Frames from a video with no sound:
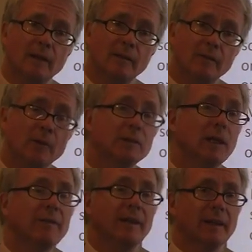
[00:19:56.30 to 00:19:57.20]
those
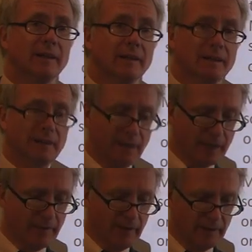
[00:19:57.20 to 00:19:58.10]
living
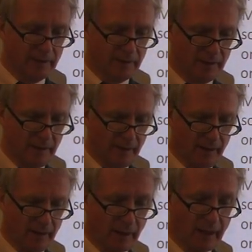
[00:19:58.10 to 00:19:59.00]
together
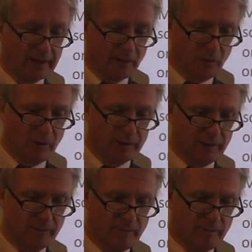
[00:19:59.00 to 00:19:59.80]
in land and water.